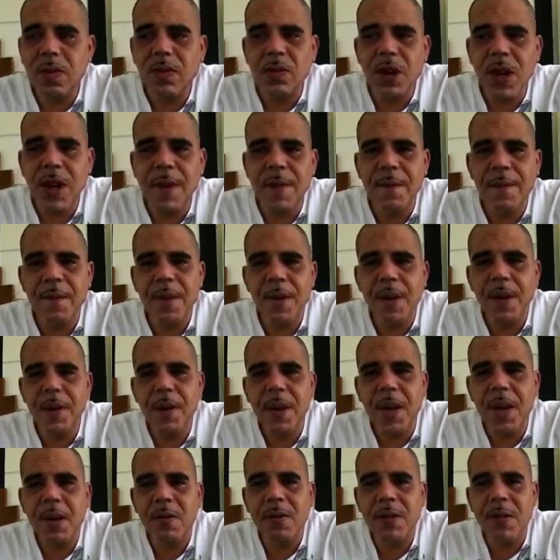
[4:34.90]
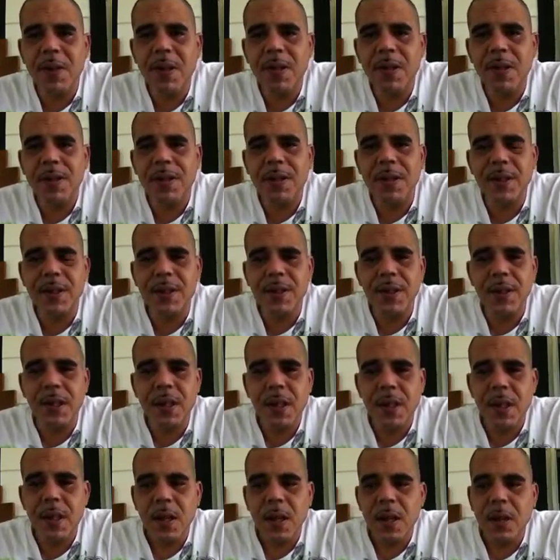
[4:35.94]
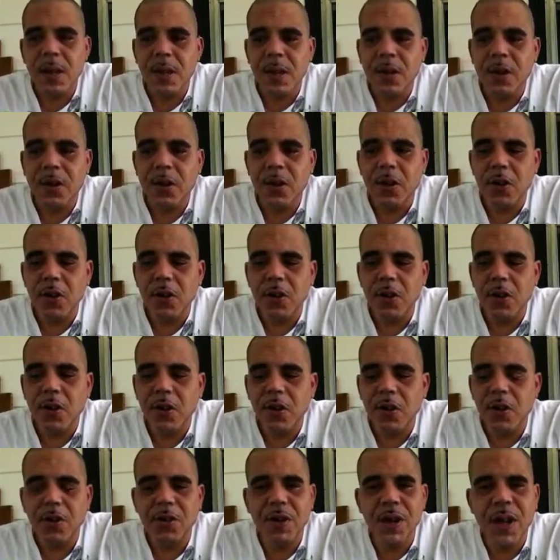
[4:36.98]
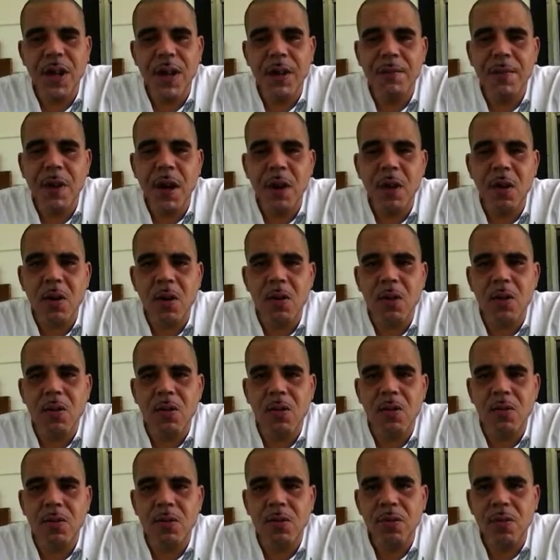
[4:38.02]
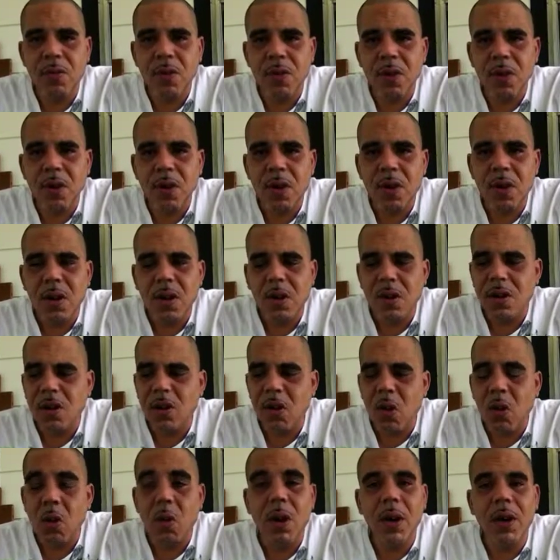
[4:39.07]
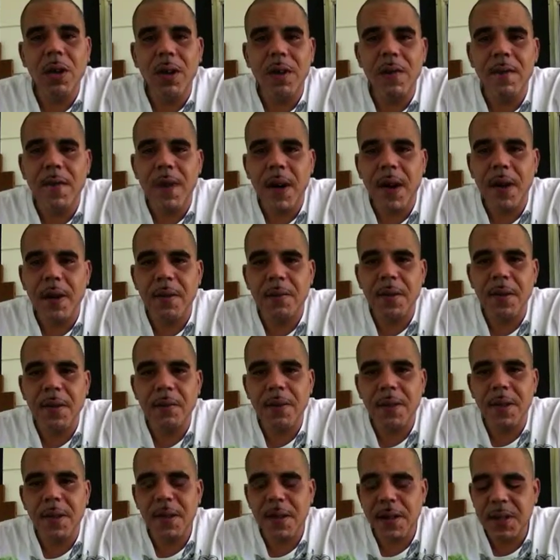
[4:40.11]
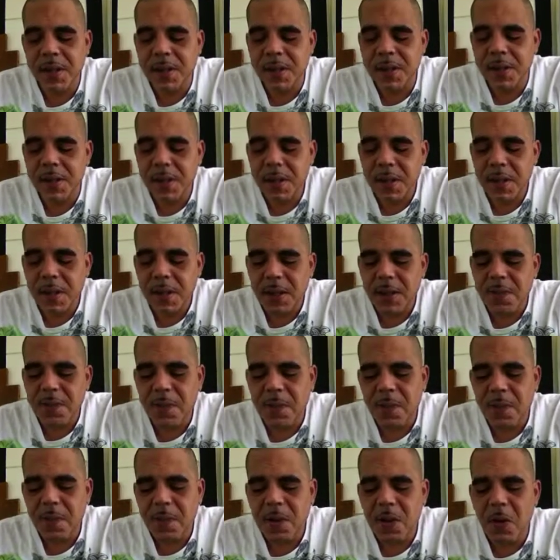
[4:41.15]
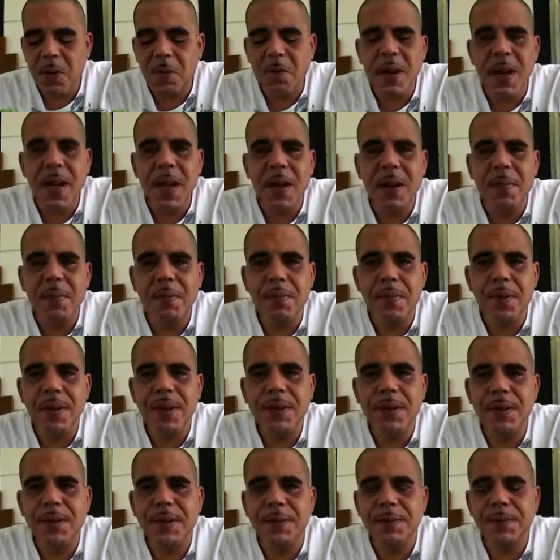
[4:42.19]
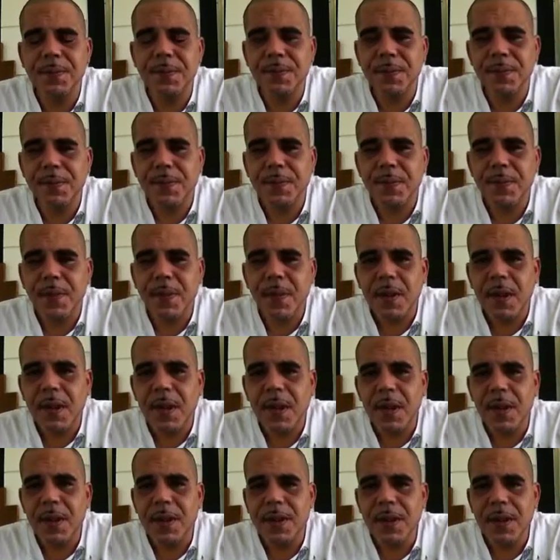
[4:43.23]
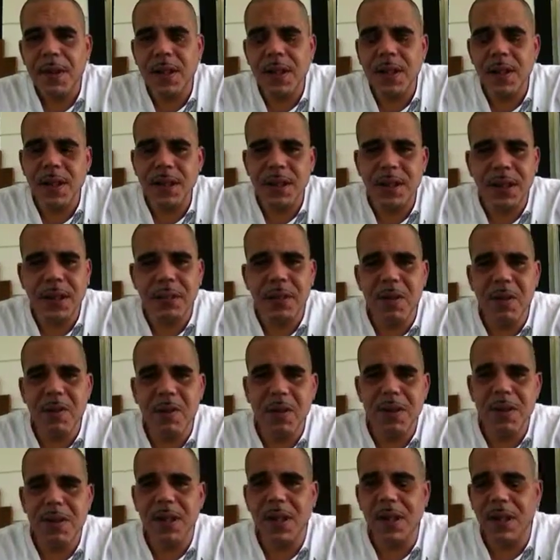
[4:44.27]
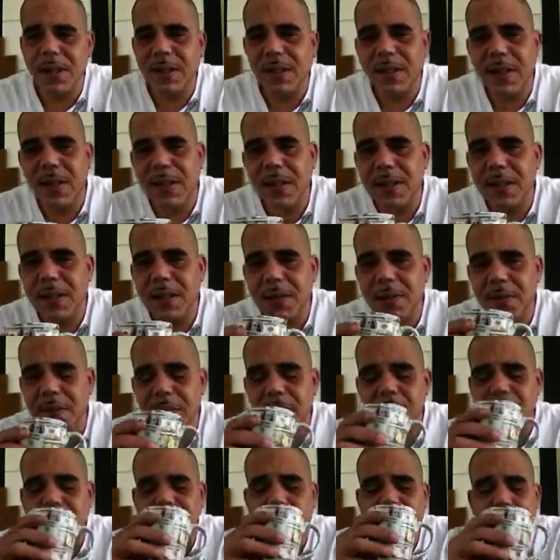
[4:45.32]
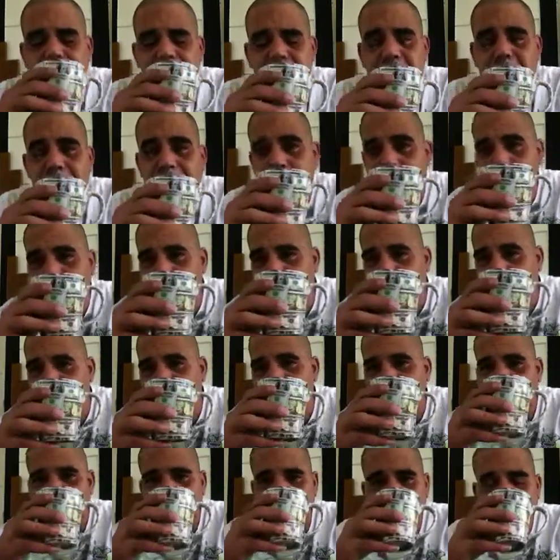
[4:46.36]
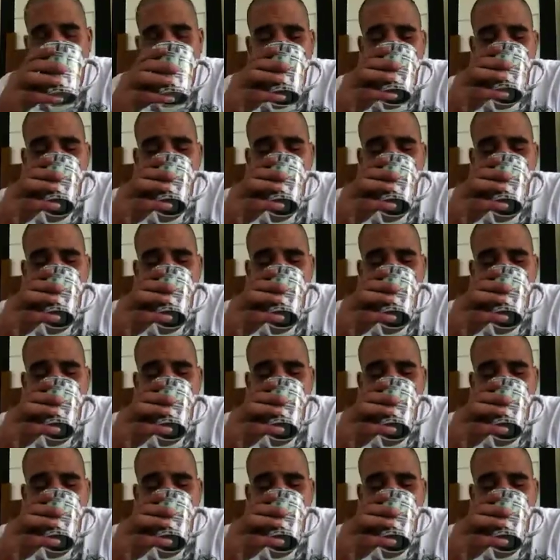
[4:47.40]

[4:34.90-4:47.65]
trying to figure out ways to, create my own, work environment because, being in prison is, give me 1 second to take a sip of my freedom in a cup.